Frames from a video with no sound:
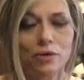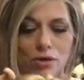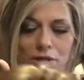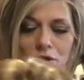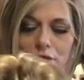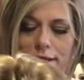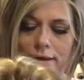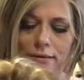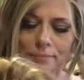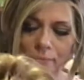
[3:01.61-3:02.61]
on your head.
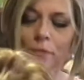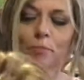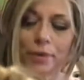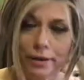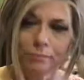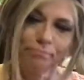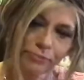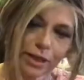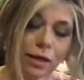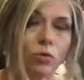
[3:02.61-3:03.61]
But
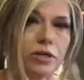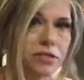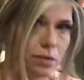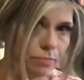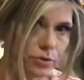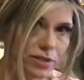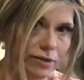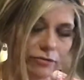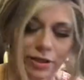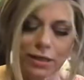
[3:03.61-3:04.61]
can't wear slippers
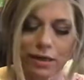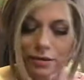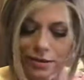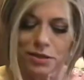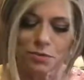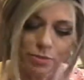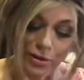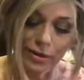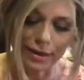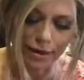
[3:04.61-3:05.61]
every day, let's put
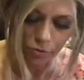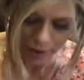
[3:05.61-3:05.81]
it that way.